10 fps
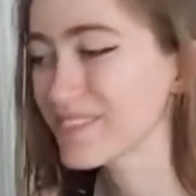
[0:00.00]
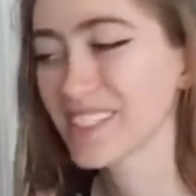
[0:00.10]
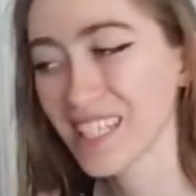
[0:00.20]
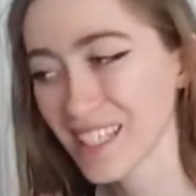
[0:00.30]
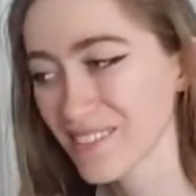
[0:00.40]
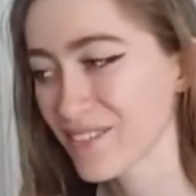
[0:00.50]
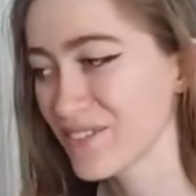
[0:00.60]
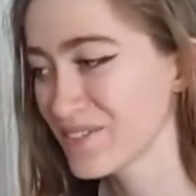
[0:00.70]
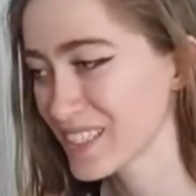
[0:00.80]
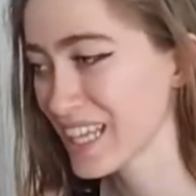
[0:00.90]
Ooh, yeah,
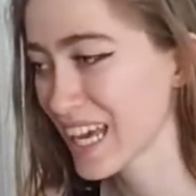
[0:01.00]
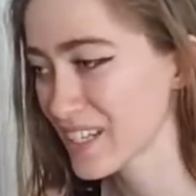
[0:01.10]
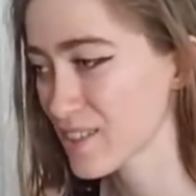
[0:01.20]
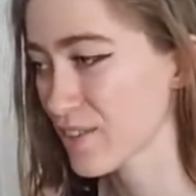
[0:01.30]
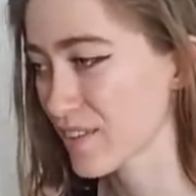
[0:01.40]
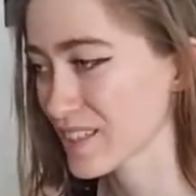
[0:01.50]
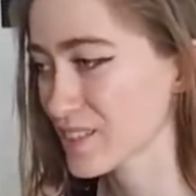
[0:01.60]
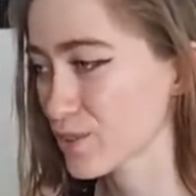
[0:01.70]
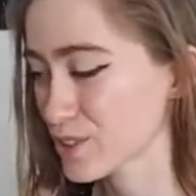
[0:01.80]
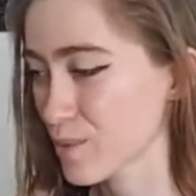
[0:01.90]
yeah to five guys
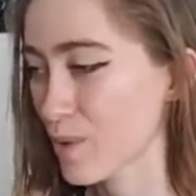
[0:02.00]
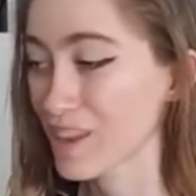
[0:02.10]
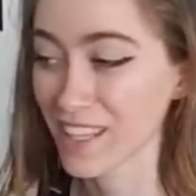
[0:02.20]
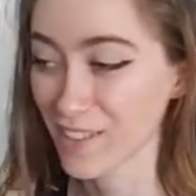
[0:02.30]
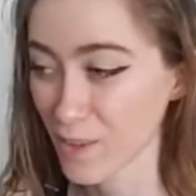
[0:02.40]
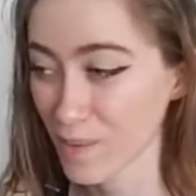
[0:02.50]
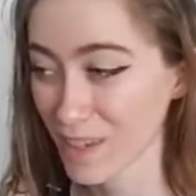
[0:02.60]
over subpar. Thank you for the